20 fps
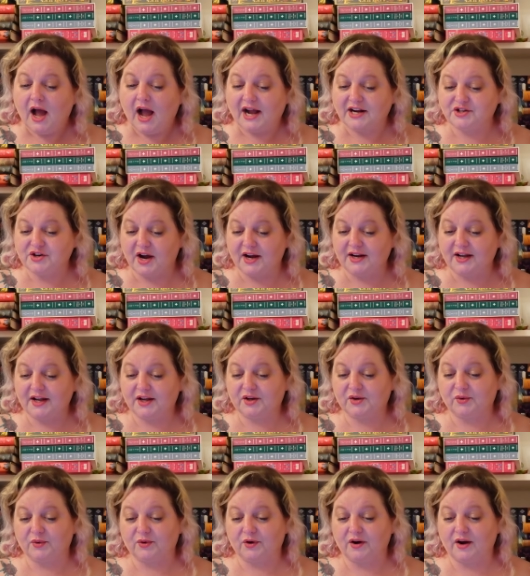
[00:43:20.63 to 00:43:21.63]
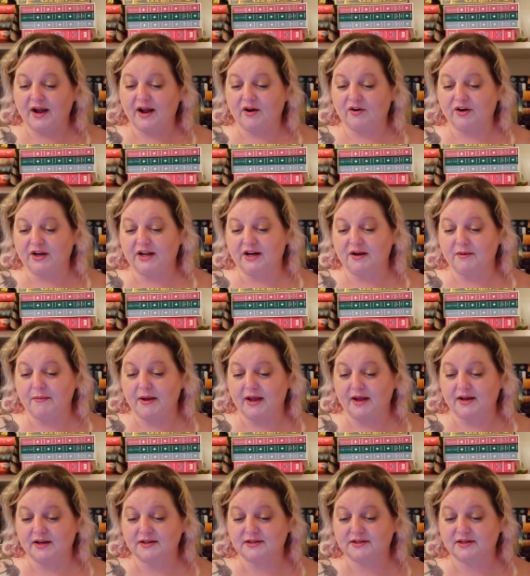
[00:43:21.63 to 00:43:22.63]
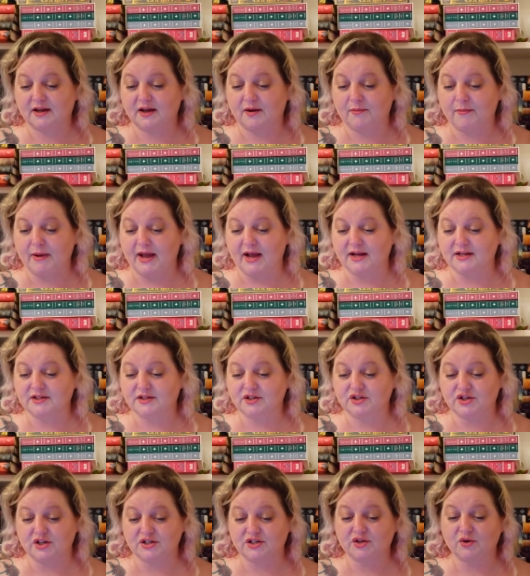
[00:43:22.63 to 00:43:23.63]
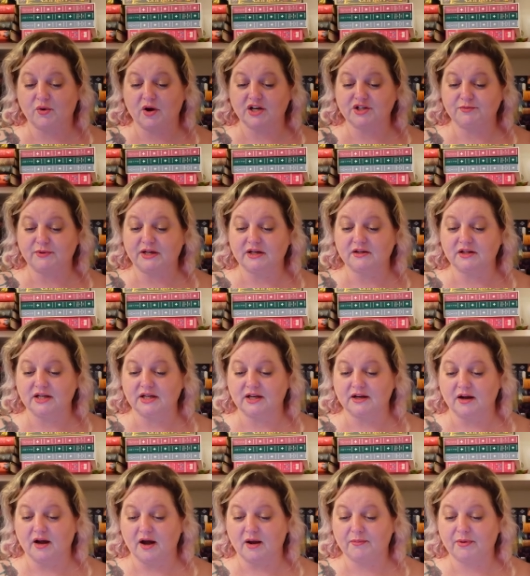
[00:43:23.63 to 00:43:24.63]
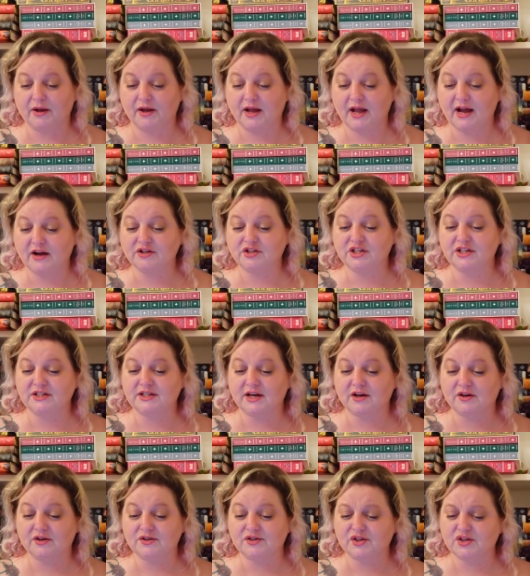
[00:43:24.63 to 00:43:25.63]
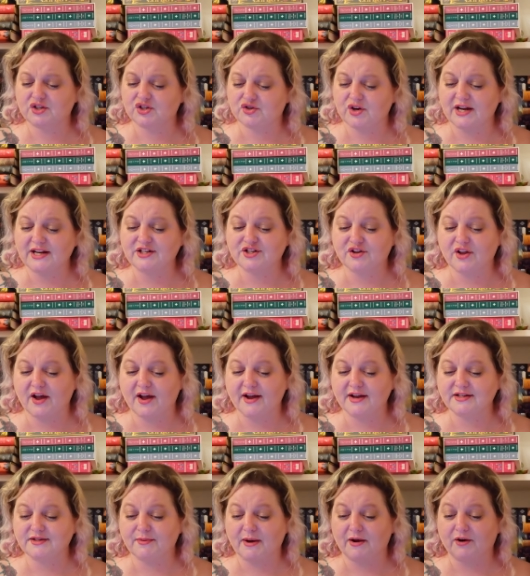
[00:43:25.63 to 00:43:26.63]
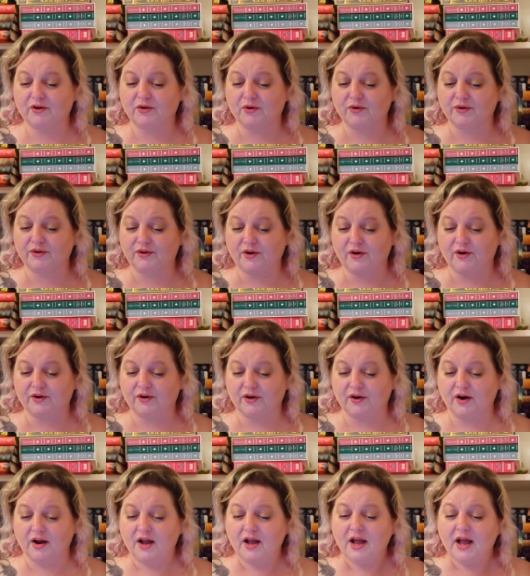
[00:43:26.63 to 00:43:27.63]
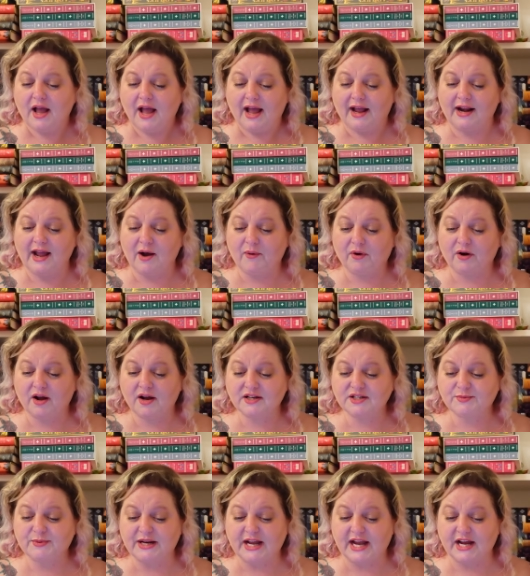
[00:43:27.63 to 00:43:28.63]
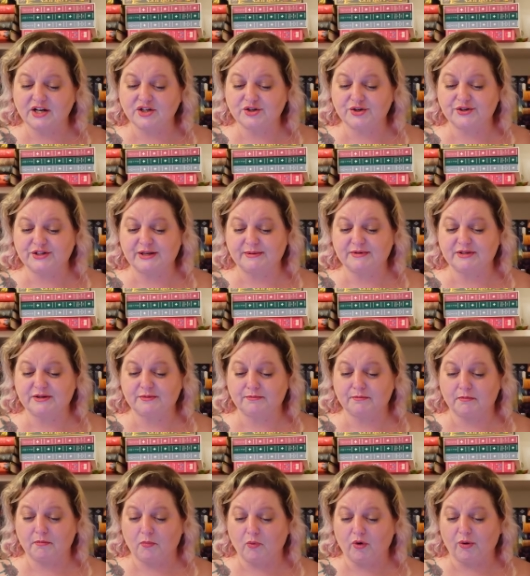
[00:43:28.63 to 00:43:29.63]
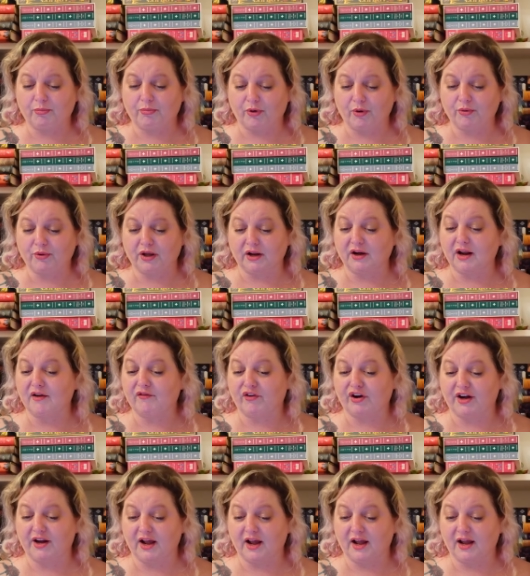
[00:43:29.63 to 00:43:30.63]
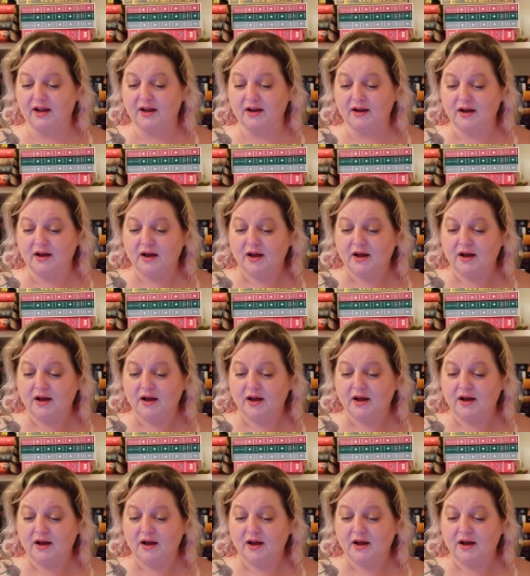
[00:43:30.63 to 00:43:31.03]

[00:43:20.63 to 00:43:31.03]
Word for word: I try to ignore how Nina makes a mess just to watch me clean it up, how she tells strange lies about her own daughter, and how her husband Andrew seems to more broken every day.